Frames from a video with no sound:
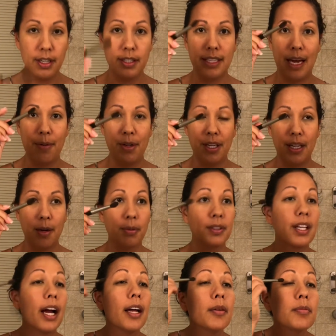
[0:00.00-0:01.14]
dab it a couple
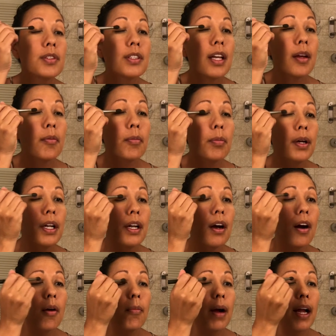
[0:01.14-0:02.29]
times, and put it
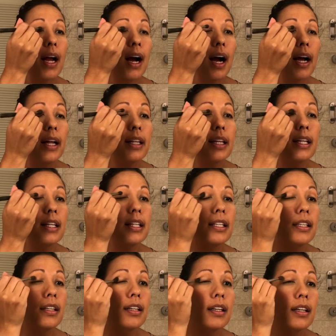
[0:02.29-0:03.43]
on my eyelid
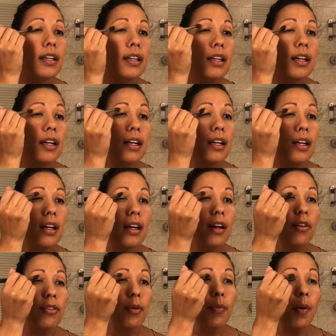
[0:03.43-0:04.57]

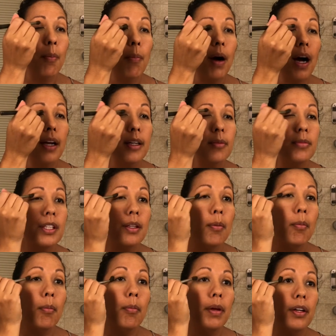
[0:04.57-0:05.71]
from the bottom to the
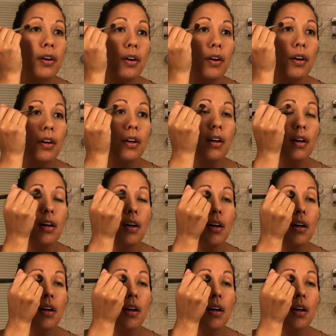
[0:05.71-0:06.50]
middle.